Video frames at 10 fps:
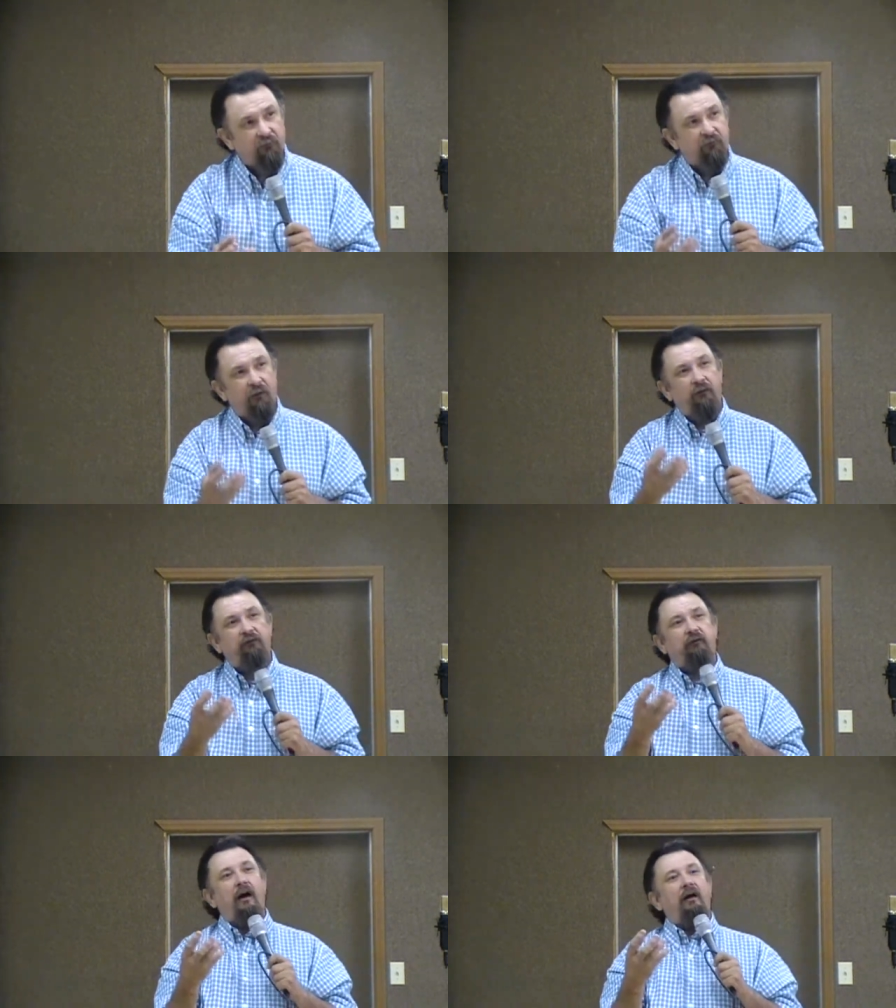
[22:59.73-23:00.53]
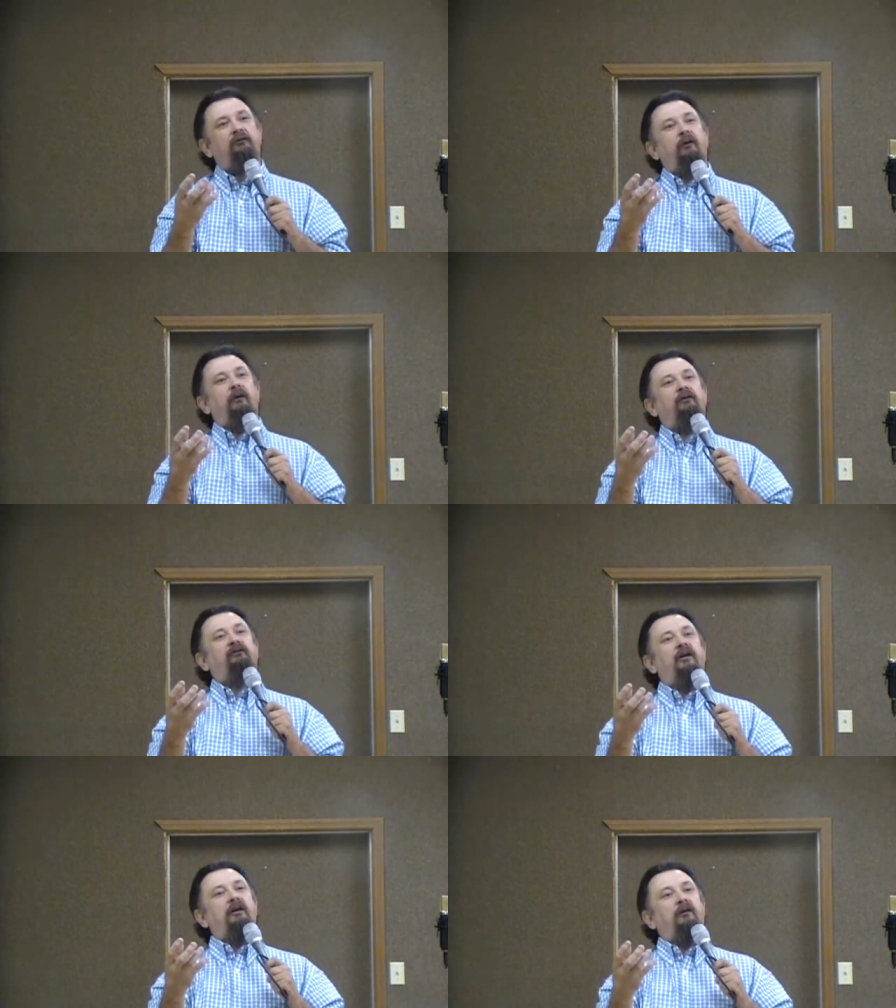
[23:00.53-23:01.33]
She kind of started
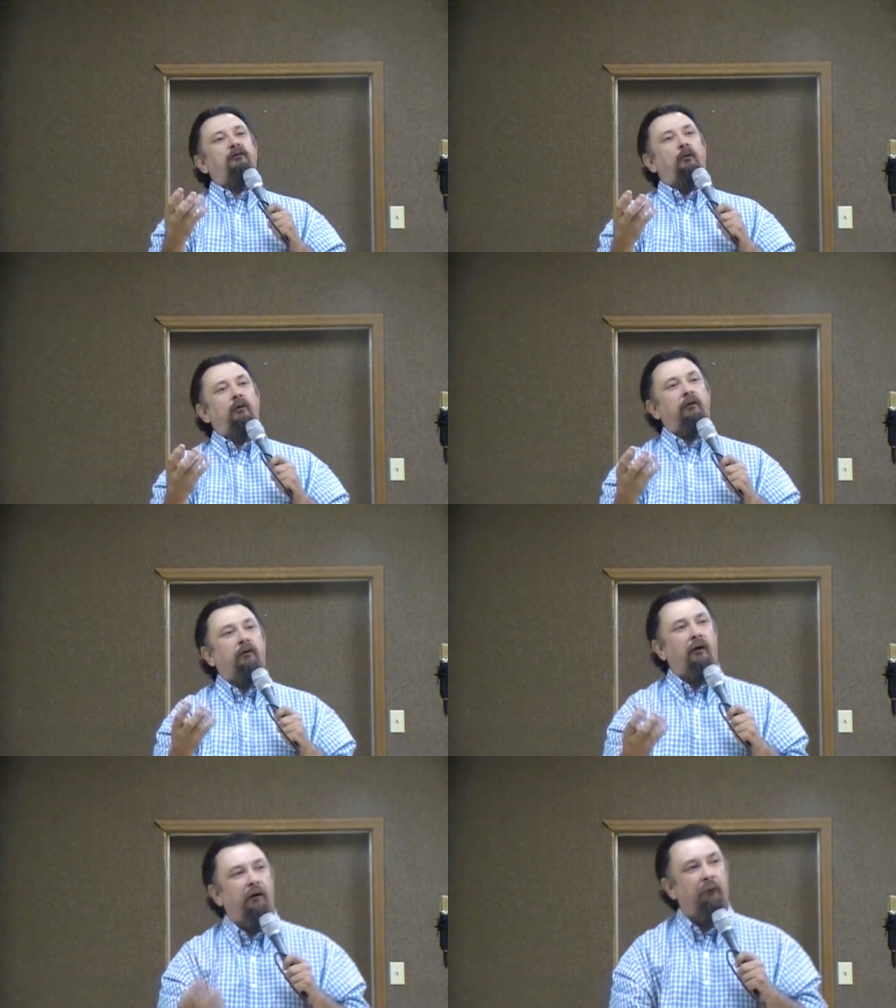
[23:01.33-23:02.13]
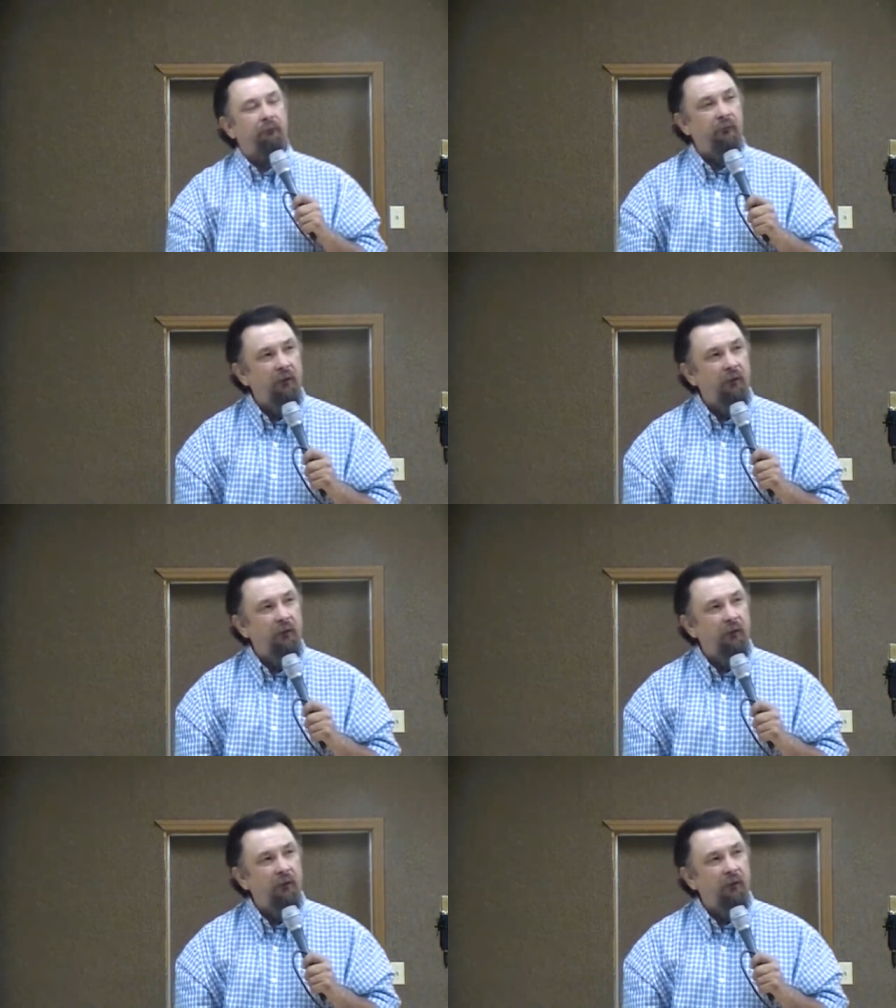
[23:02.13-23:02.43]
sinking toward the ground.